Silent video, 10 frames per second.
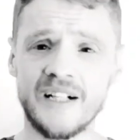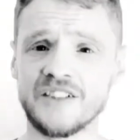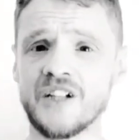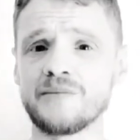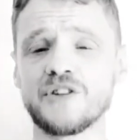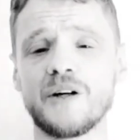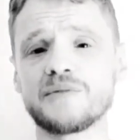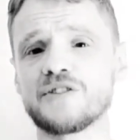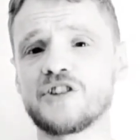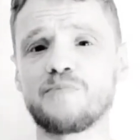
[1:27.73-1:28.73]
Sometimes
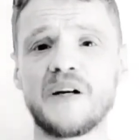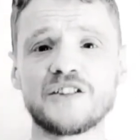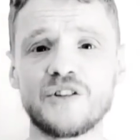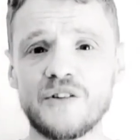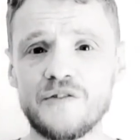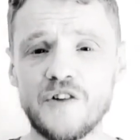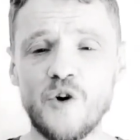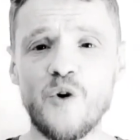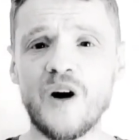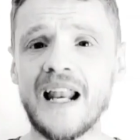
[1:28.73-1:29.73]
I just piss on the
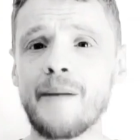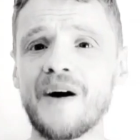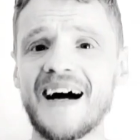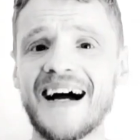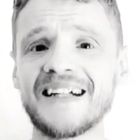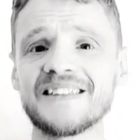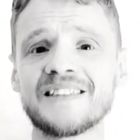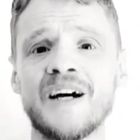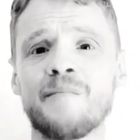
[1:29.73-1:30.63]
floor, clap my hands,